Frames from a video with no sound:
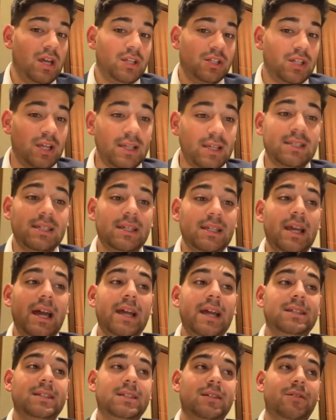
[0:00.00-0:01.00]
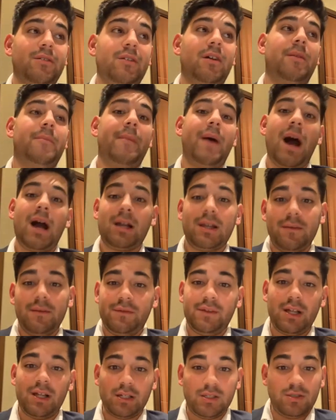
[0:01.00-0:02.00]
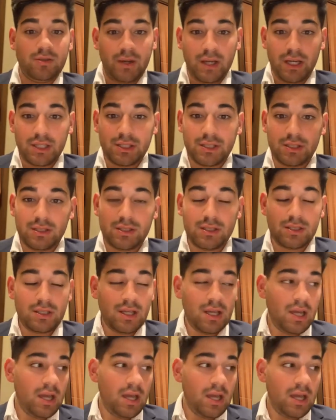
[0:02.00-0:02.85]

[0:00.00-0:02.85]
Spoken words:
just in case there are market fluctuations.